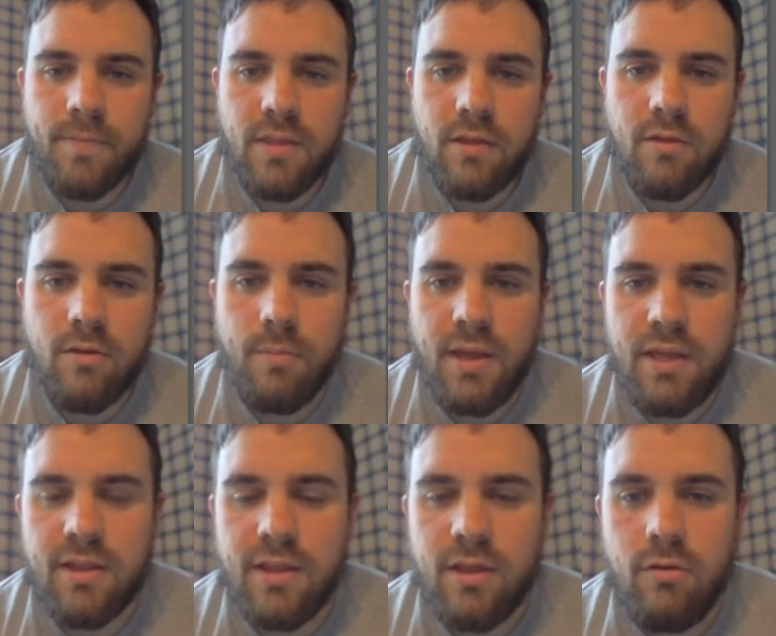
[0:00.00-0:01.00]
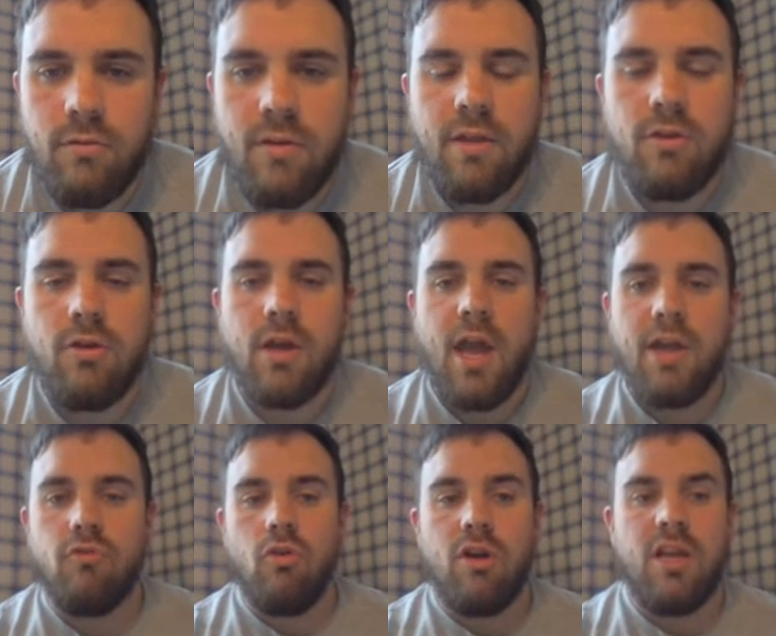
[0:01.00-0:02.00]
So basically, you took a
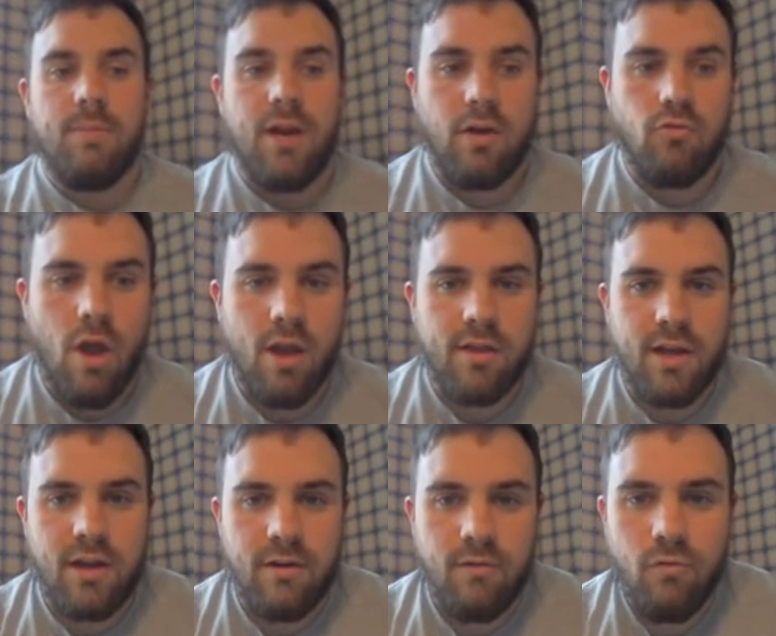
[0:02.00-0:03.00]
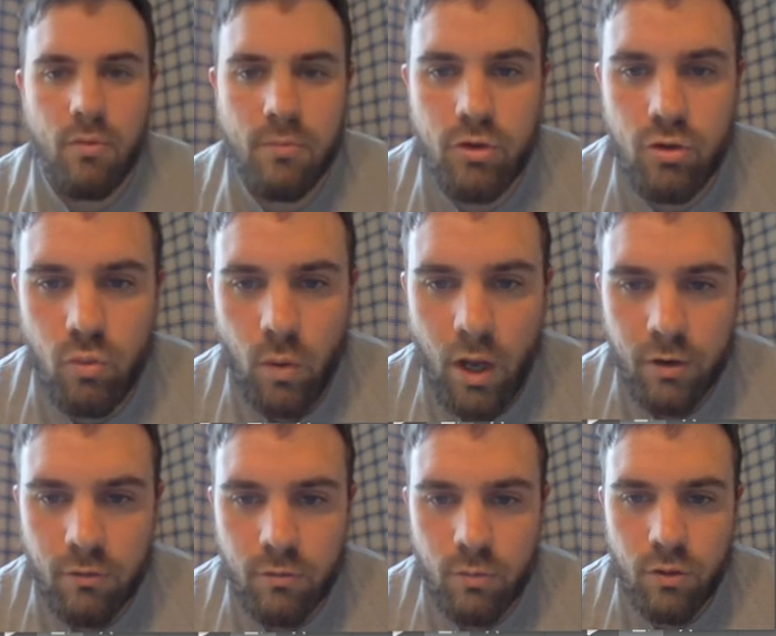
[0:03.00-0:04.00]
hydronium and hydroxide and you formed two
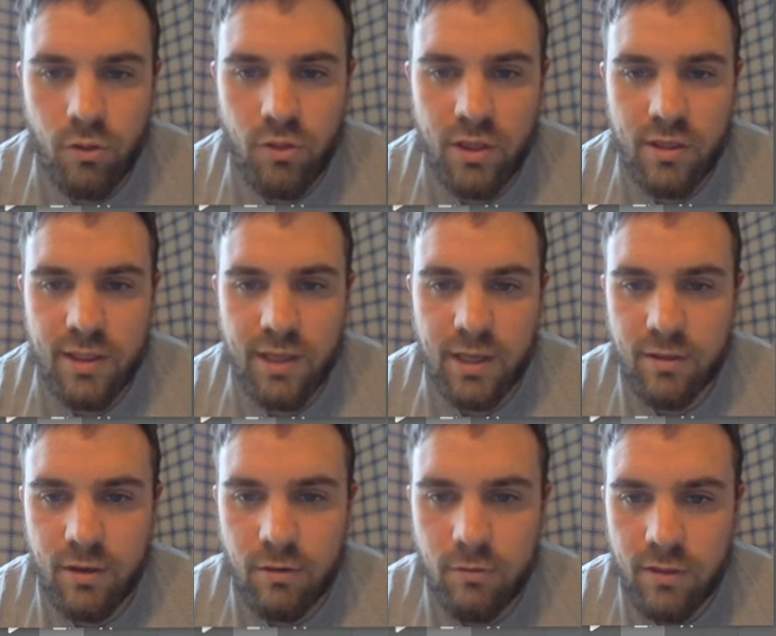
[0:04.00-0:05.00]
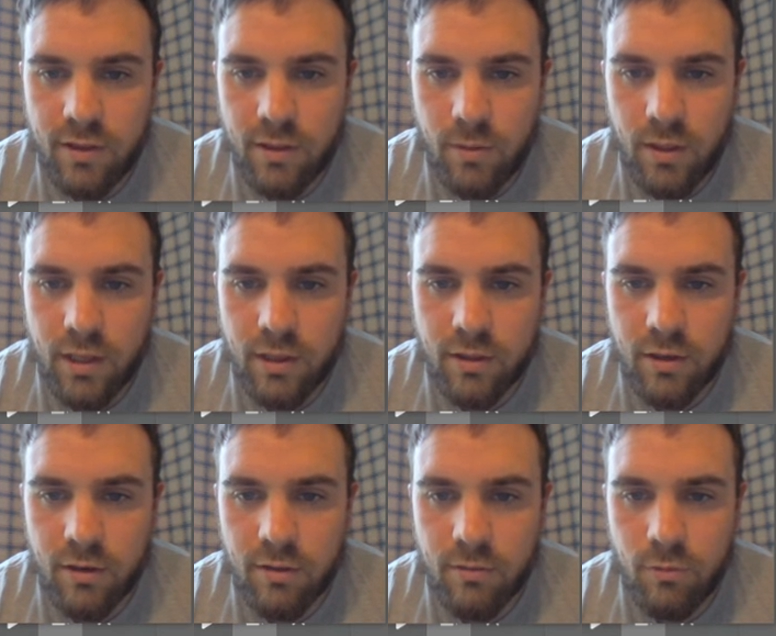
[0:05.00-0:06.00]
waters. Well, this thing is going to do the same thing. It's going
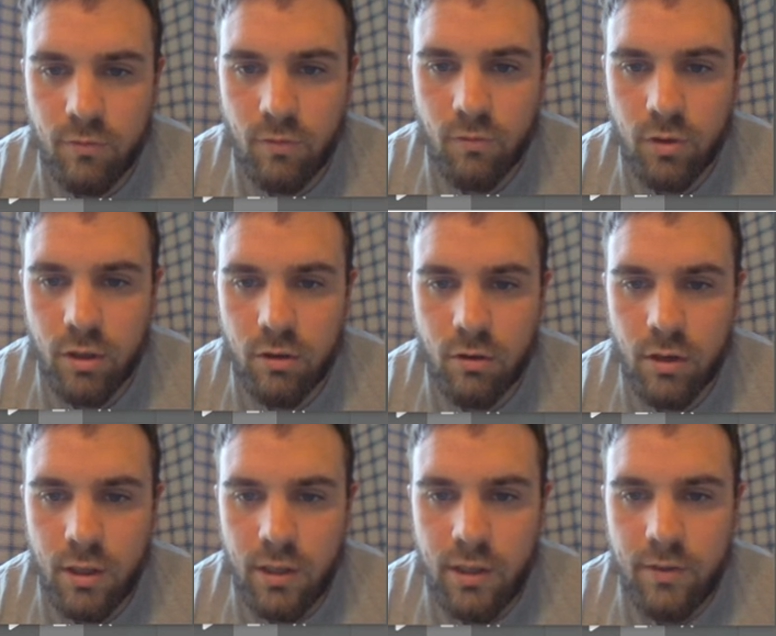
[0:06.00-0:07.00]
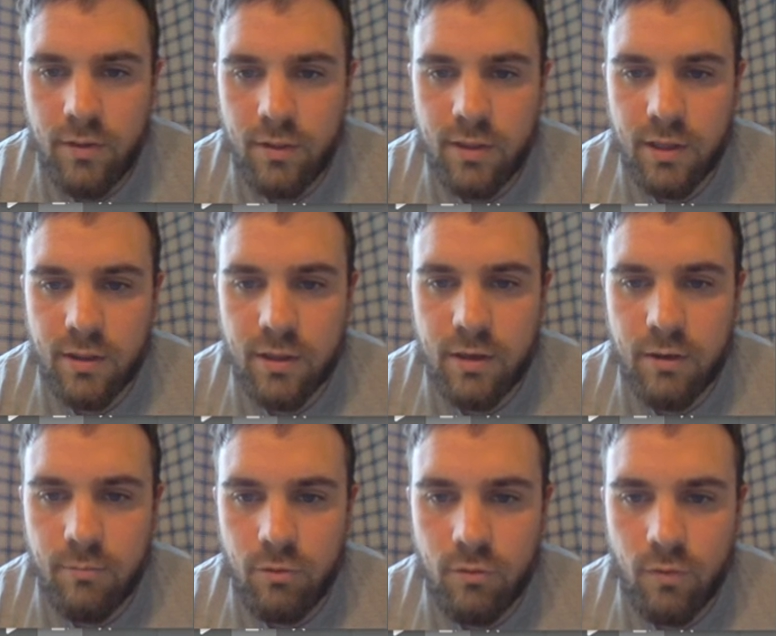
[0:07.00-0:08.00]
to move over here. This thing is going to
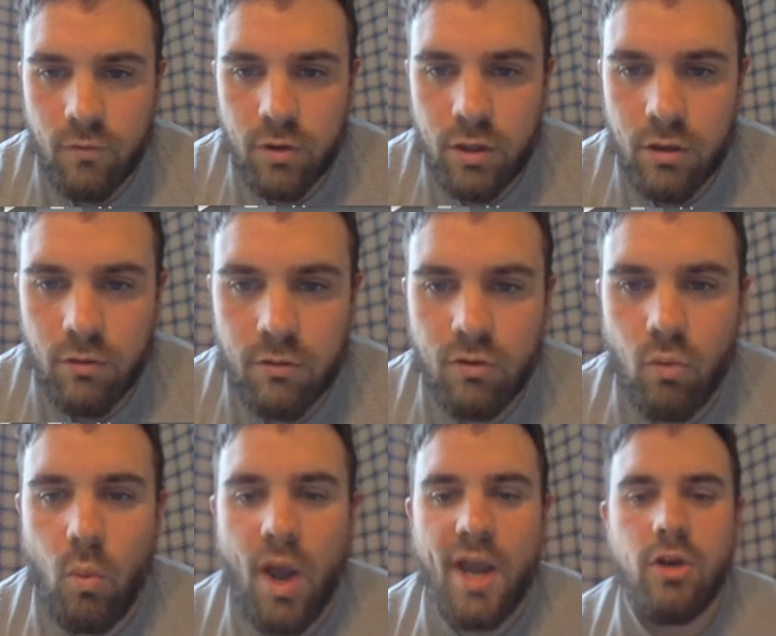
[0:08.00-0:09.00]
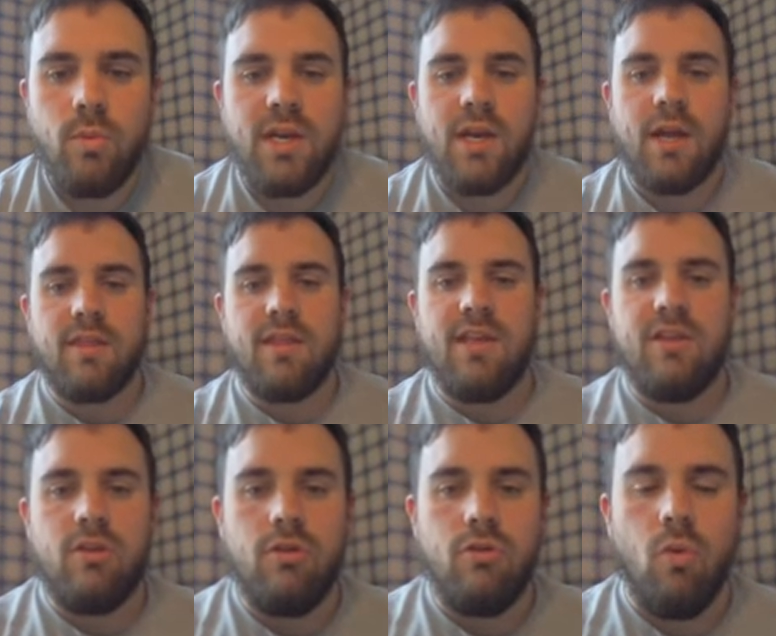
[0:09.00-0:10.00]
move over here. So why do we not see
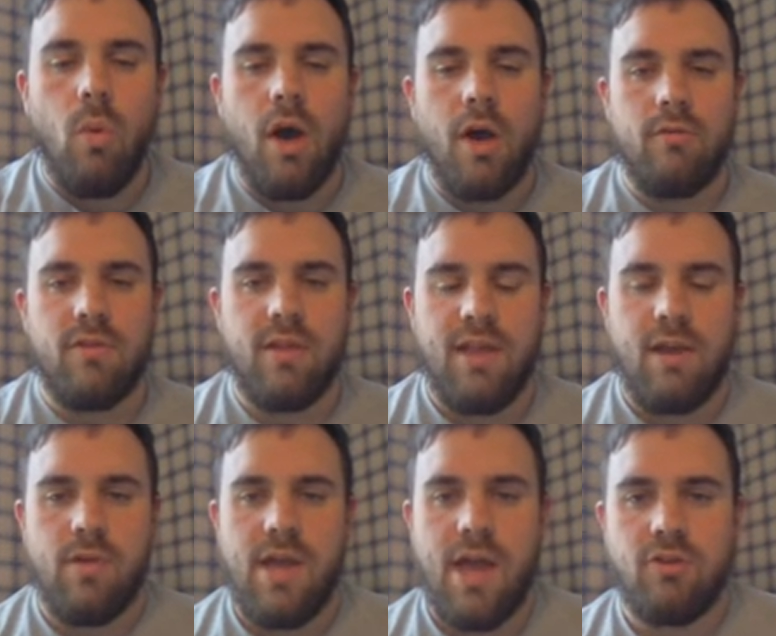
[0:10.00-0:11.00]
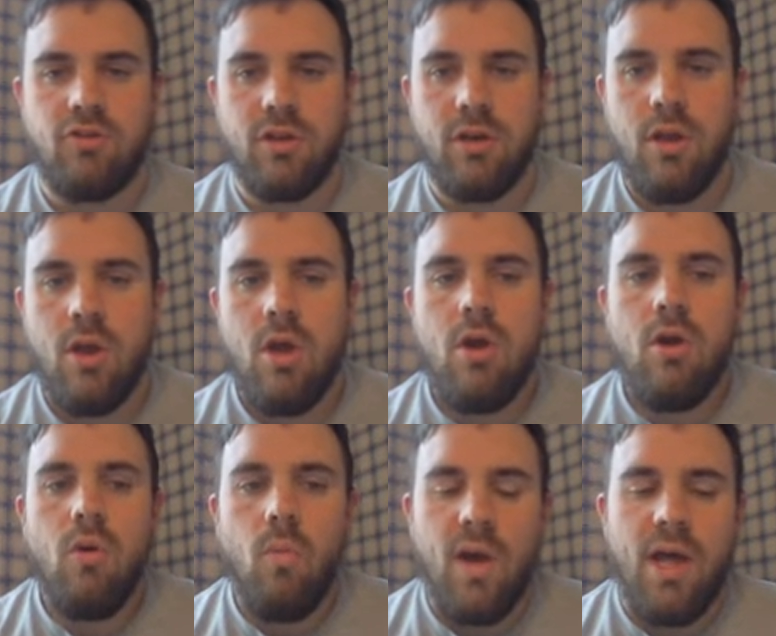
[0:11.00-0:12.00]
two waters in that reaction?
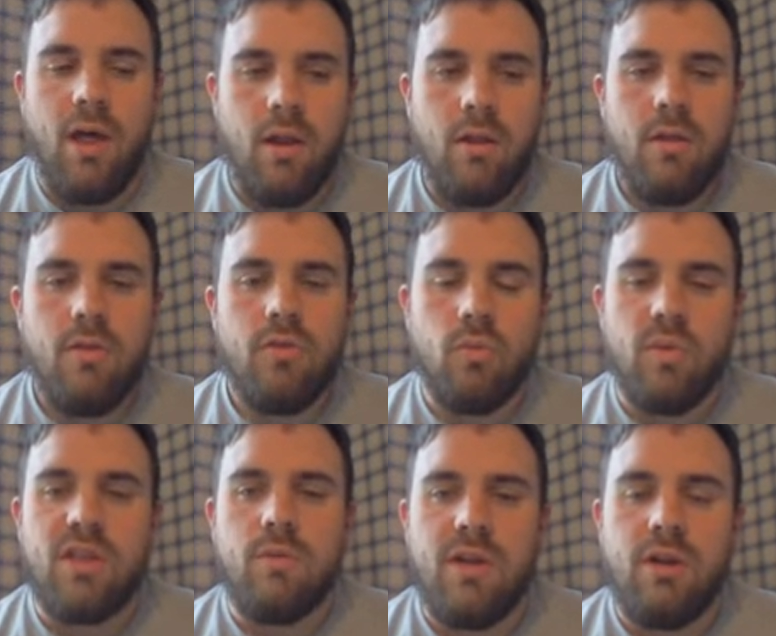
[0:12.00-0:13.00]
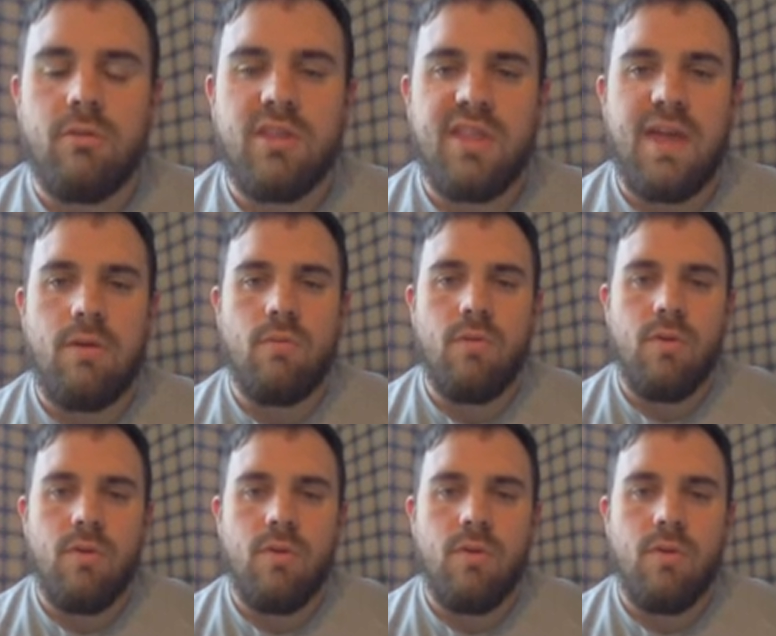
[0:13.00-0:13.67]
Well, the reason we don't see that